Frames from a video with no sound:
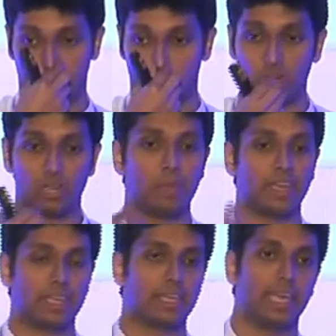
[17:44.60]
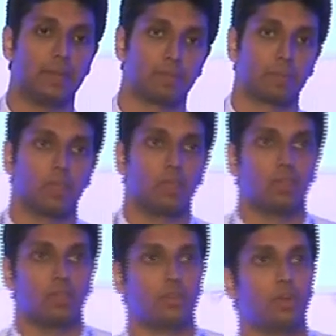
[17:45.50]
while you're making a game,
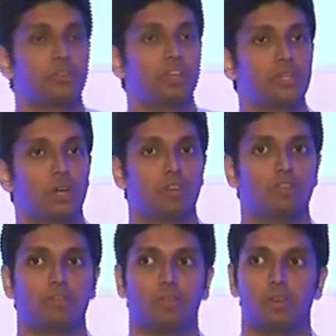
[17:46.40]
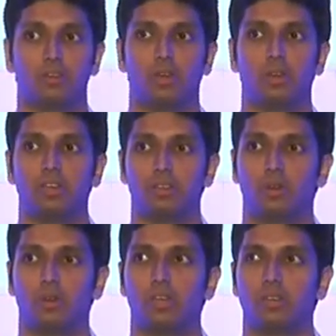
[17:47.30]
you're not really sure if
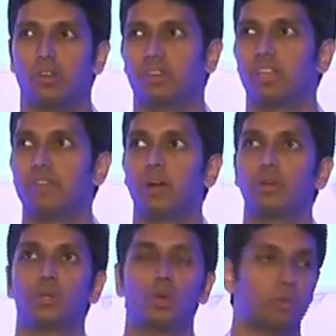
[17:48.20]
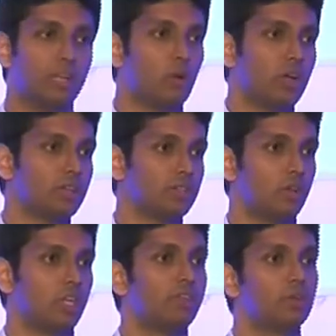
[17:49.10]
you're giving out too many coins
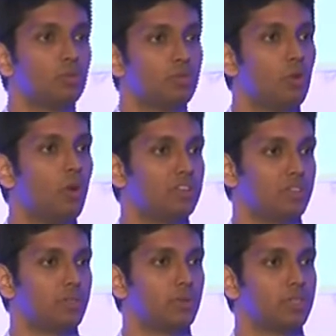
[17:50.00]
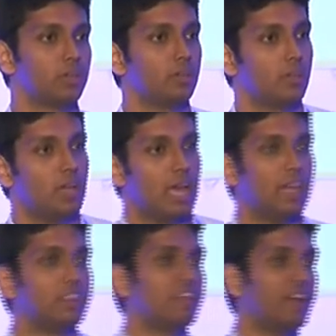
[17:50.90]
or you're giving too few coins to the user
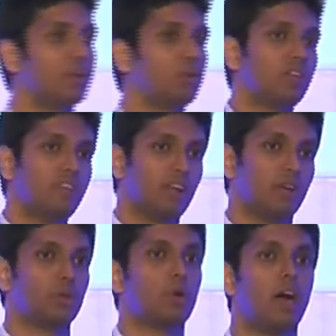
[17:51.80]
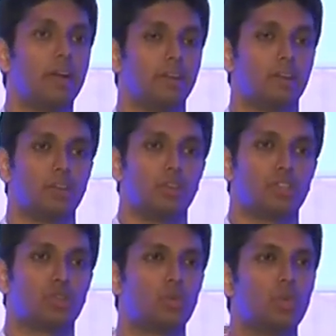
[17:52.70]
and they find it too difficult or too hard.
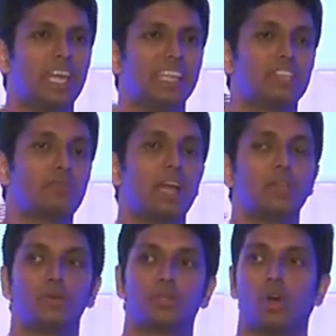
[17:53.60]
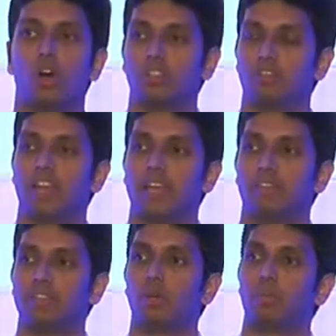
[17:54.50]
So tweaking these values on the fly
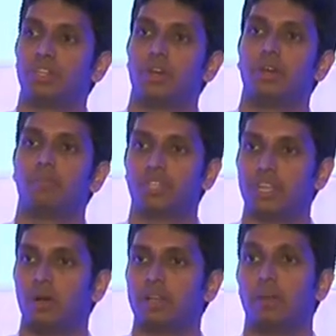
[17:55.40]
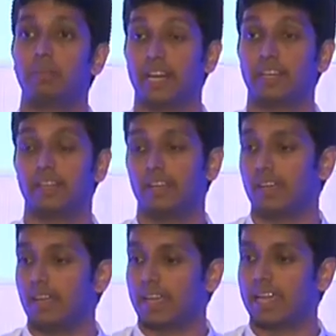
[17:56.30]
without pushing out an update
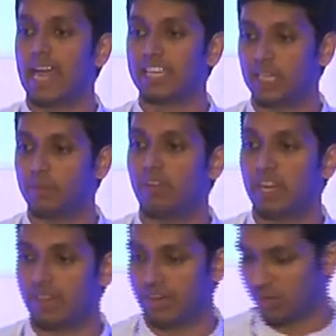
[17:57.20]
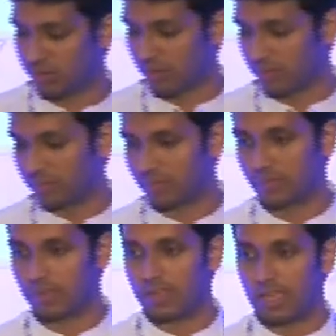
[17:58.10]
can actually be very, very useful.
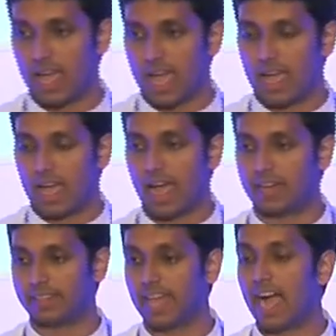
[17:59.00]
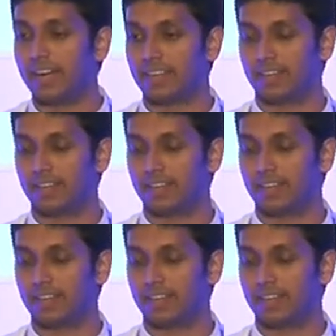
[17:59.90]
And that